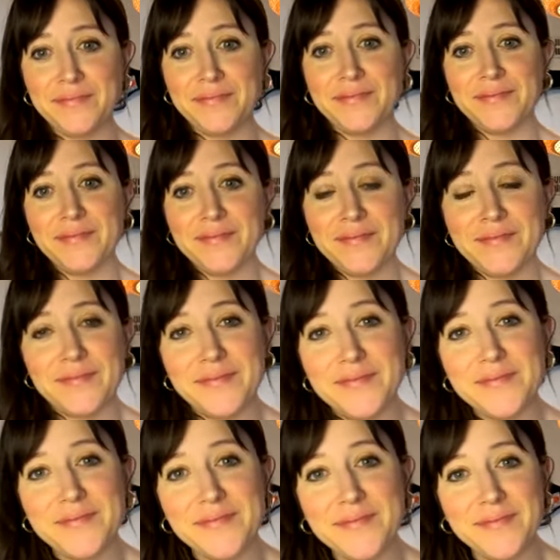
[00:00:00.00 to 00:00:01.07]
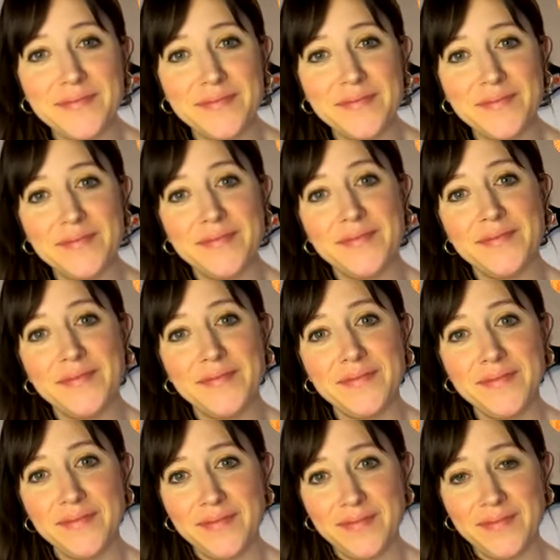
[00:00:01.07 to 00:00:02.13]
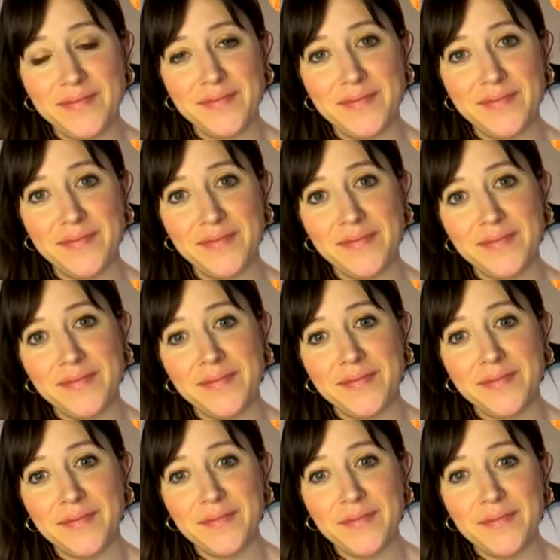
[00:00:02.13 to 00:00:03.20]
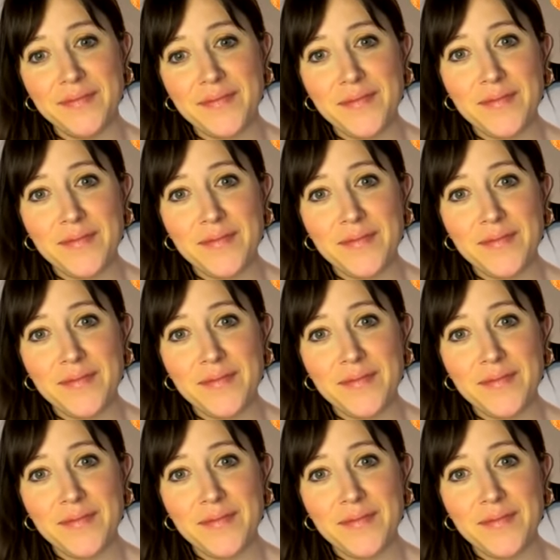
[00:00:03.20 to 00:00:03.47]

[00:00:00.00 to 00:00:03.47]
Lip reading: [no speech]